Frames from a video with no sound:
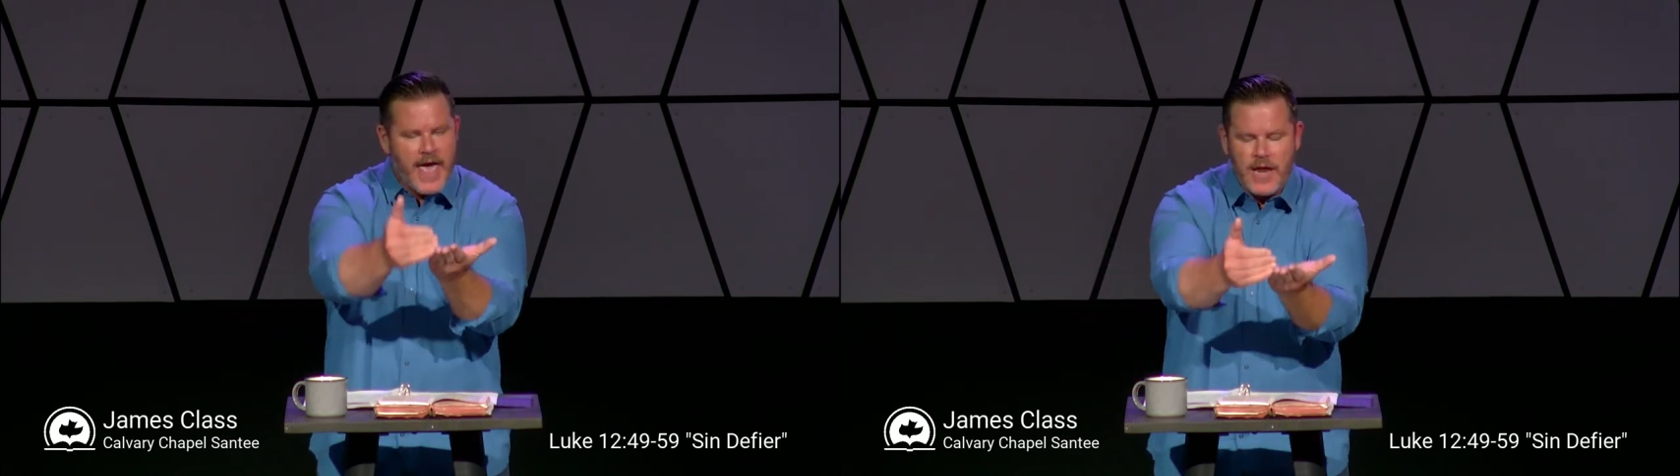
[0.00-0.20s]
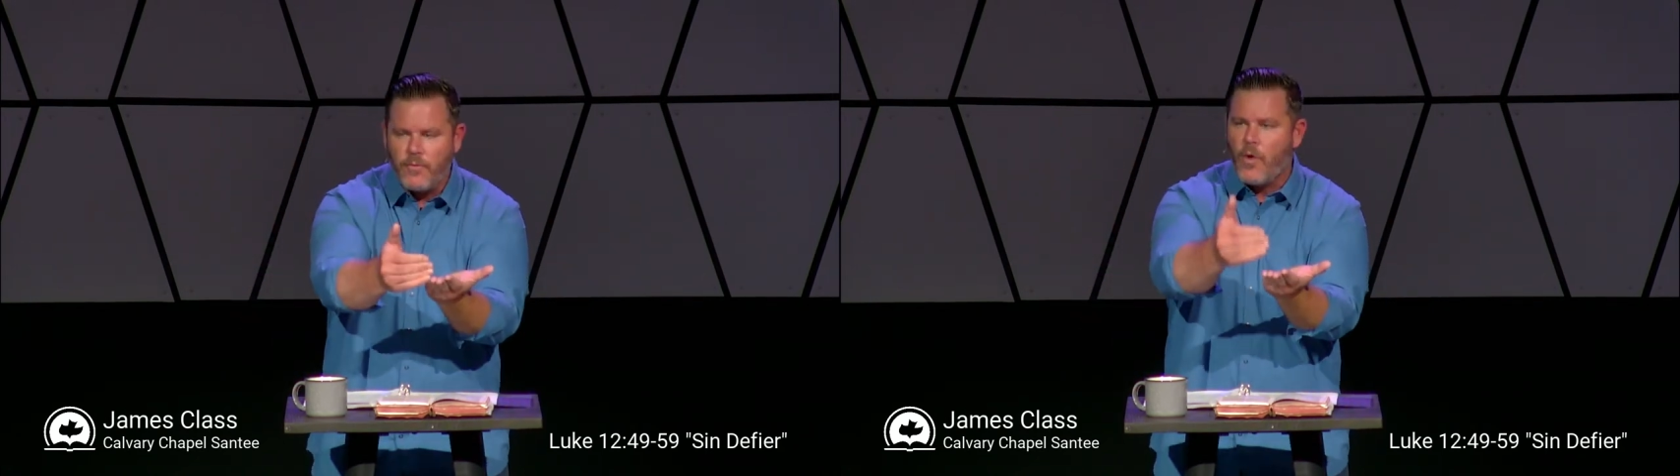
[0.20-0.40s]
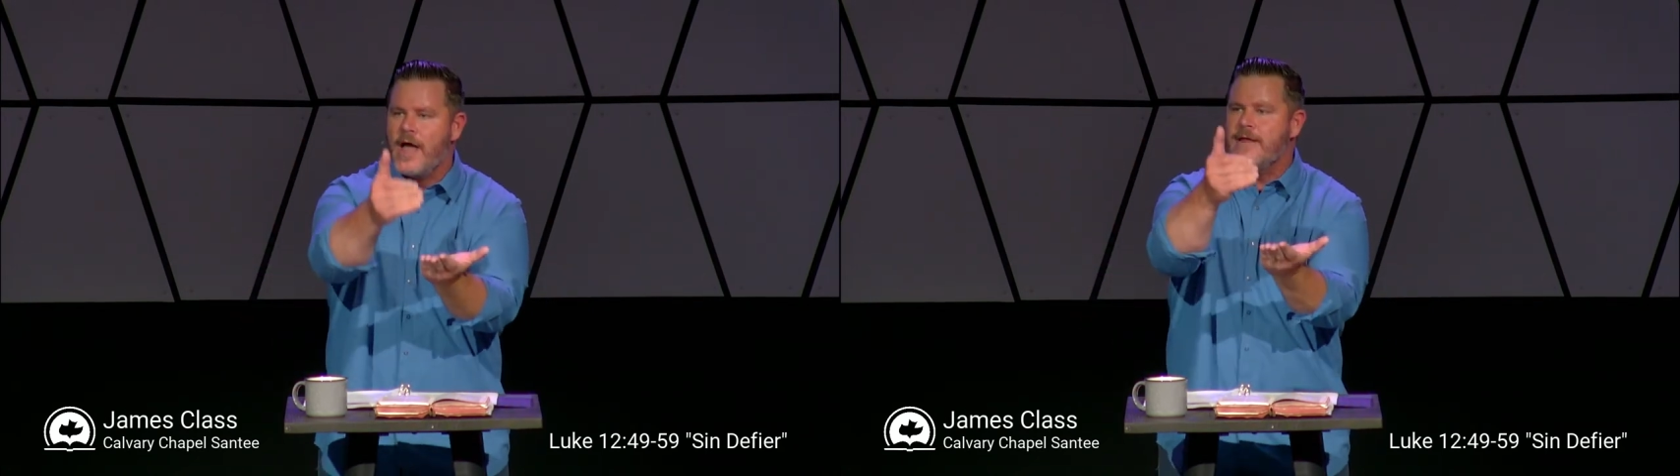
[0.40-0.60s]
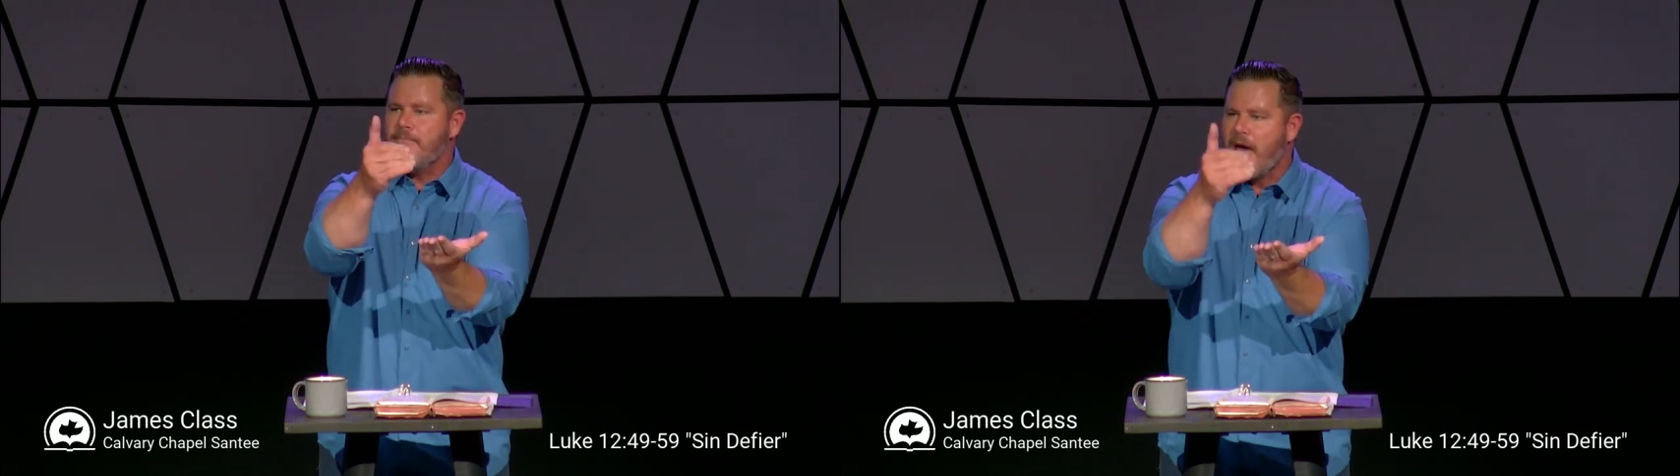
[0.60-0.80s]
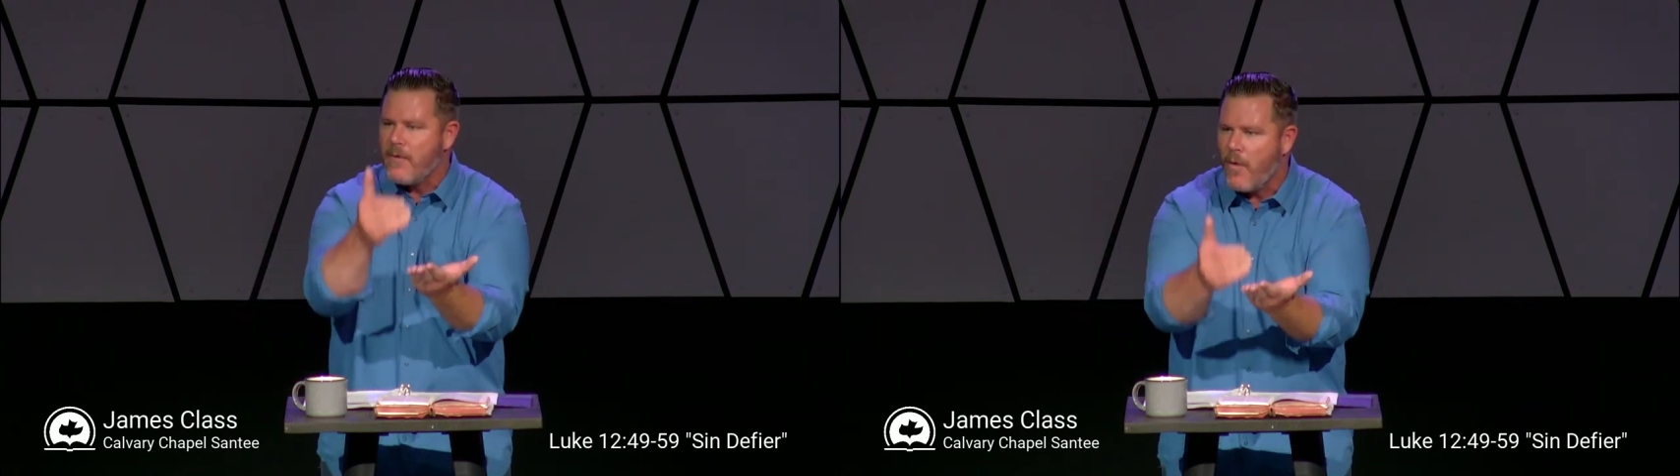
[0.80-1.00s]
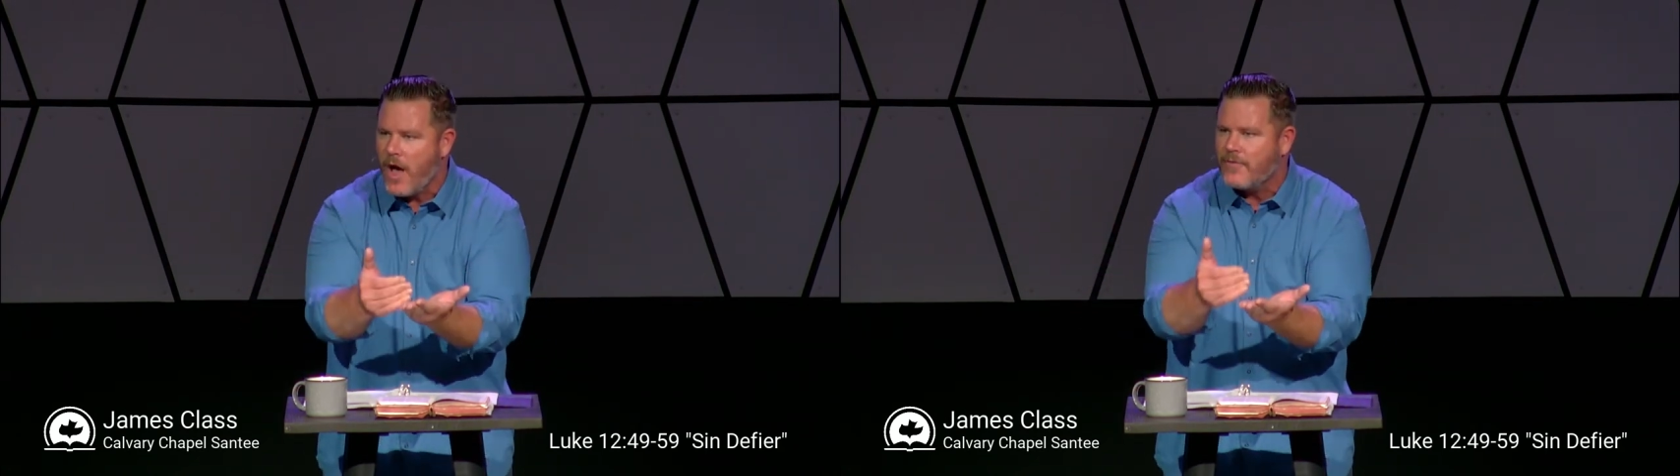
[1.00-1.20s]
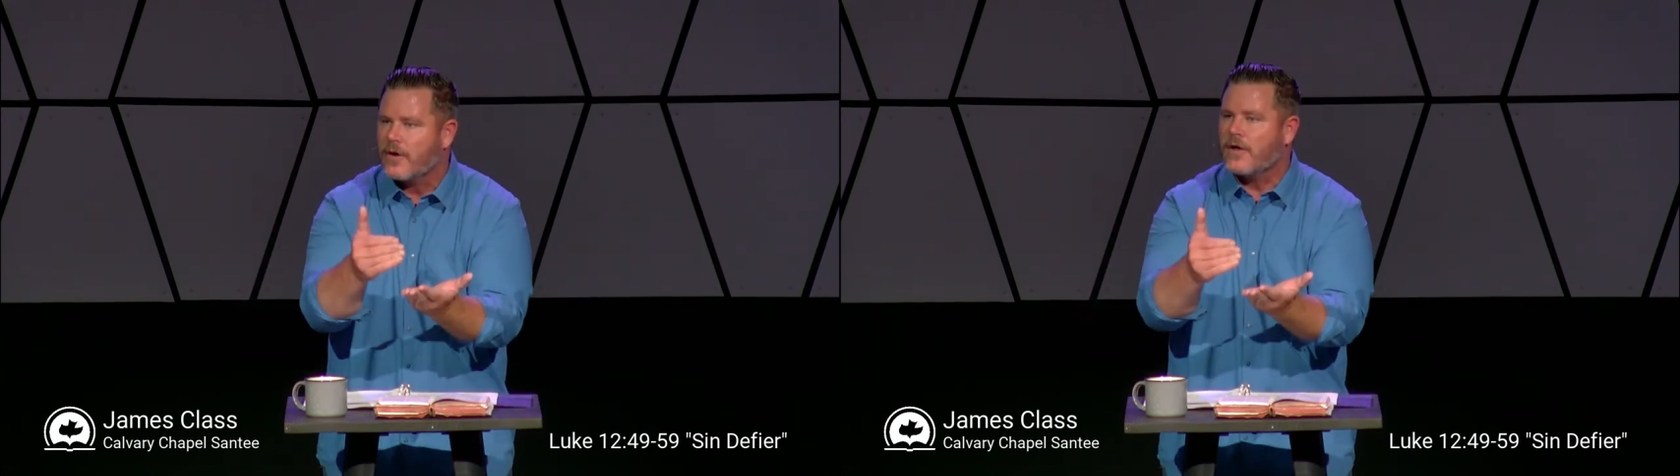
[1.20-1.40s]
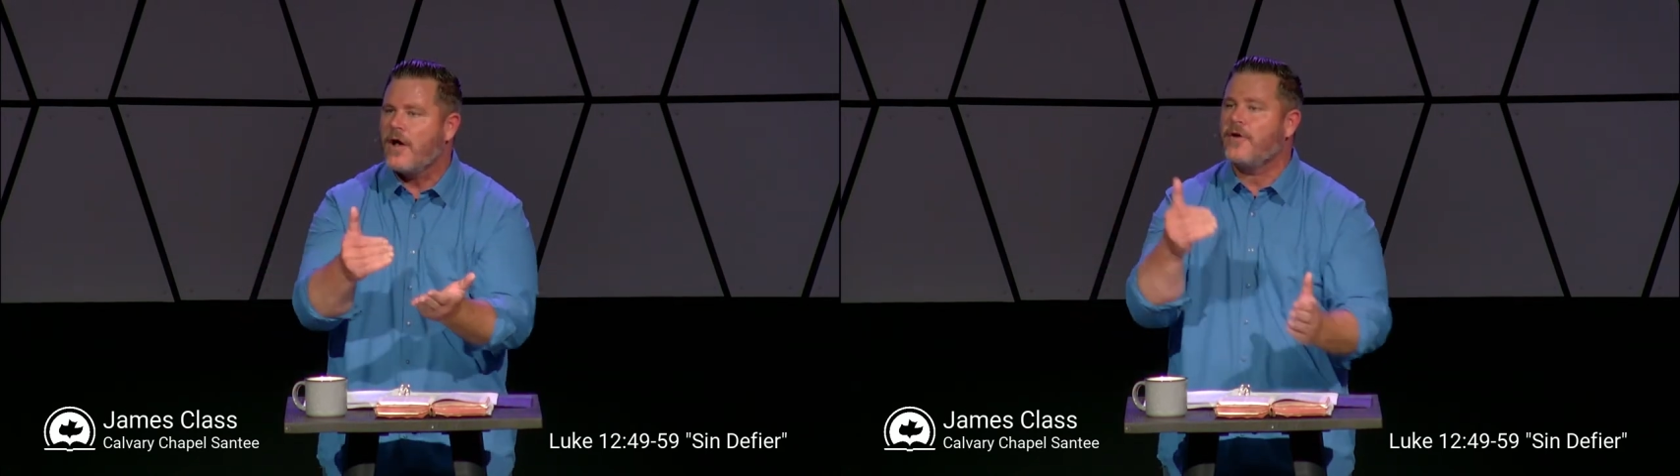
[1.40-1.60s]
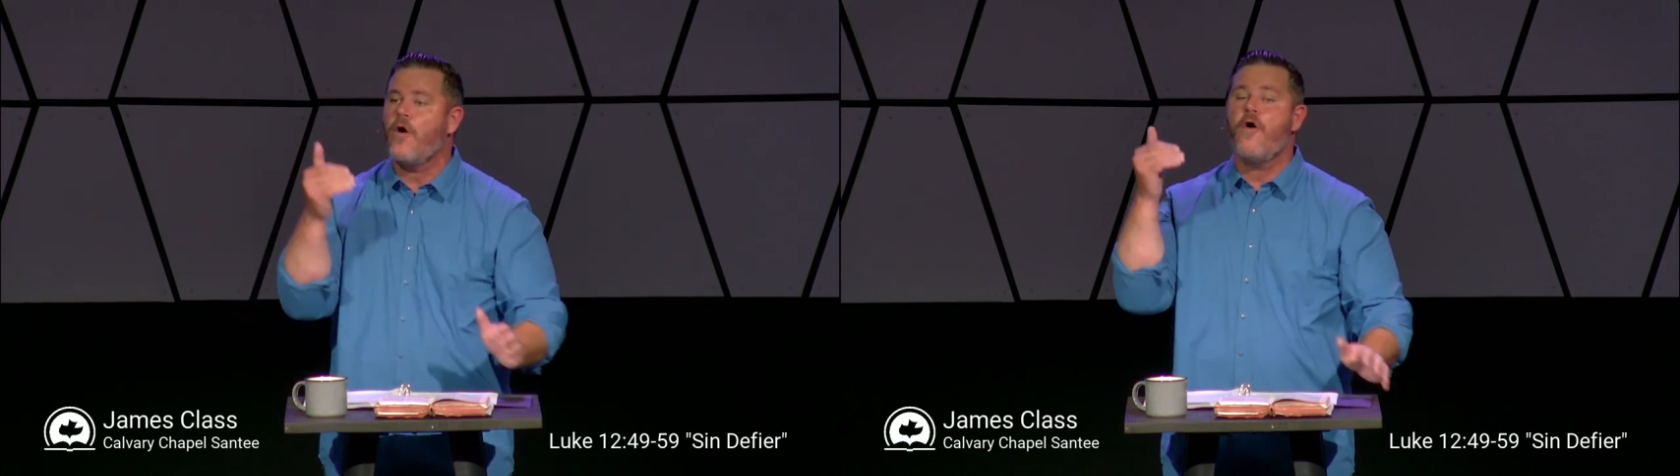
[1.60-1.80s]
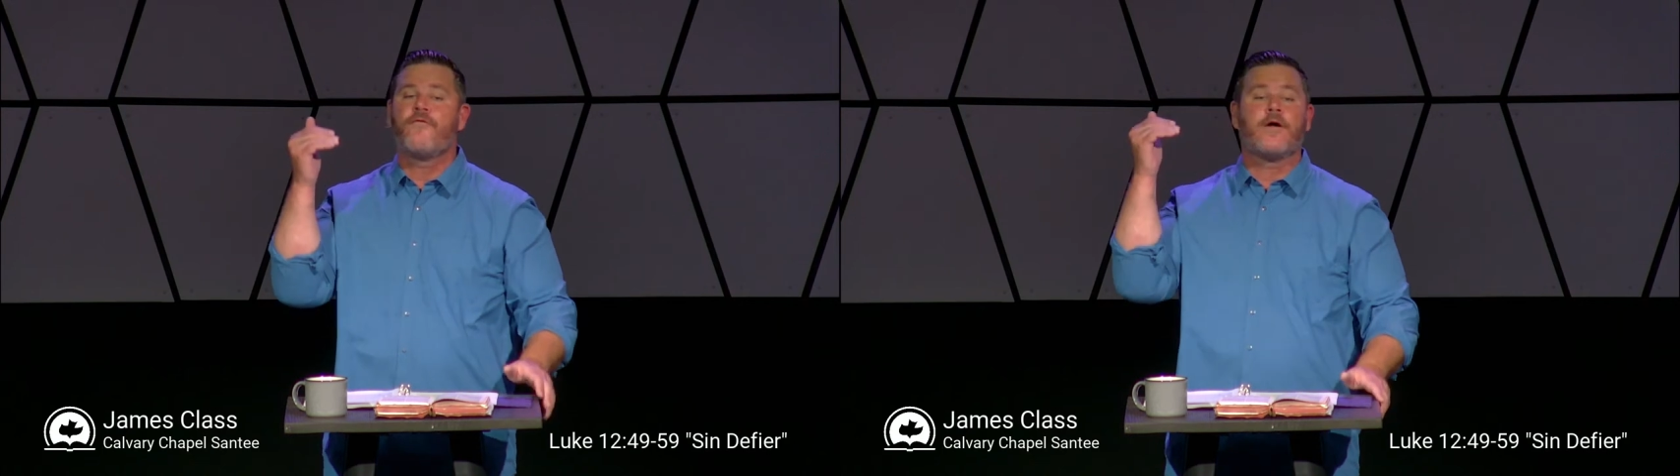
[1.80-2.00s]
And one by one, they're gone
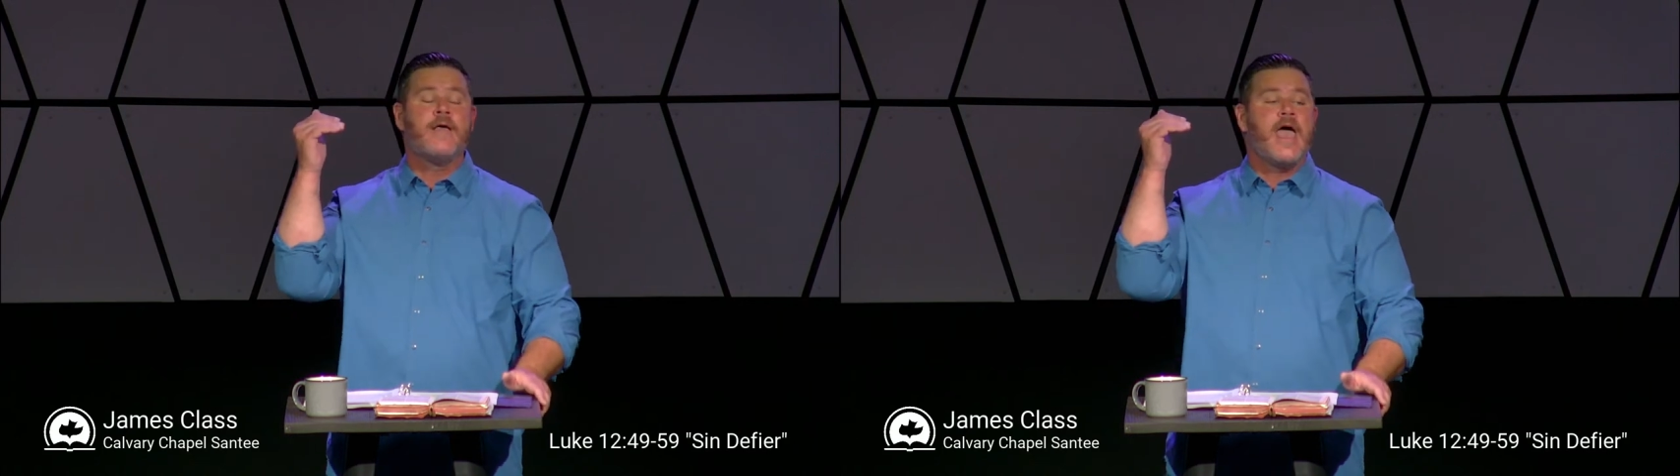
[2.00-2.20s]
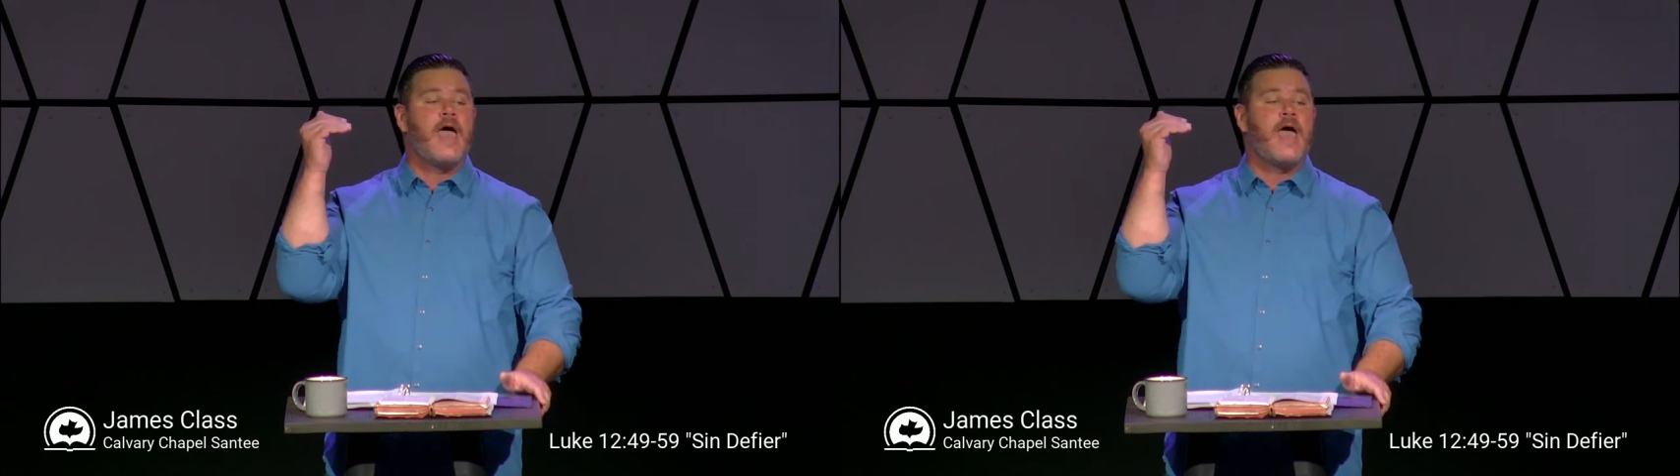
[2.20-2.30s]
over,